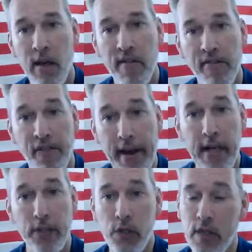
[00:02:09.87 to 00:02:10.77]

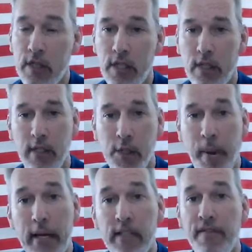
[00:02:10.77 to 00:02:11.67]
France,
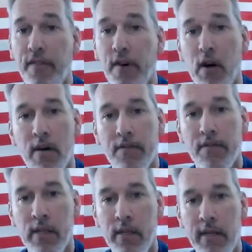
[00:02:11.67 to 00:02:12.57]
Spain's
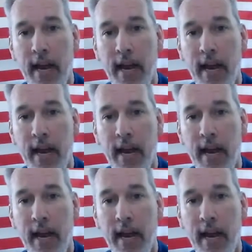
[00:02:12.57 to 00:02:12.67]
involved,